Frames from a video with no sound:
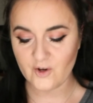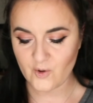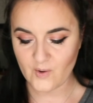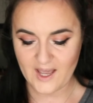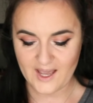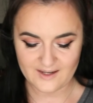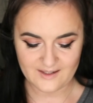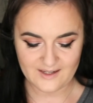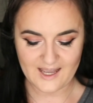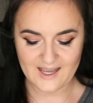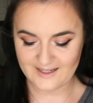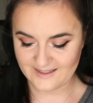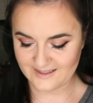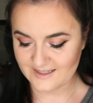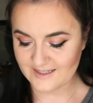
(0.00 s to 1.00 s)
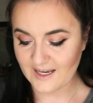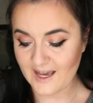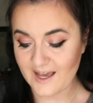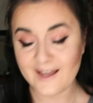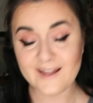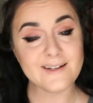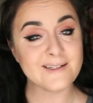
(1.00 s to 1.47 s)
go ahead and
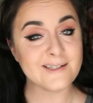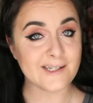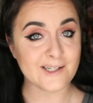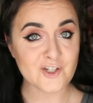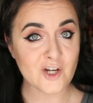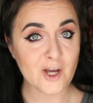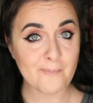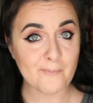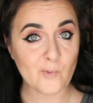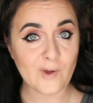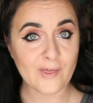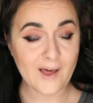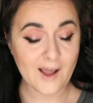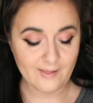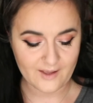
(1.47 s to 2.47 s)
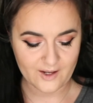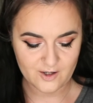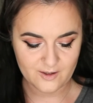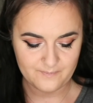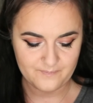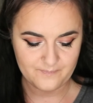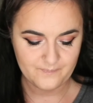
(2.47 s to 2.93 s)
touch up with
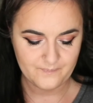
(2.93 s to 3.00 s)
highlighter.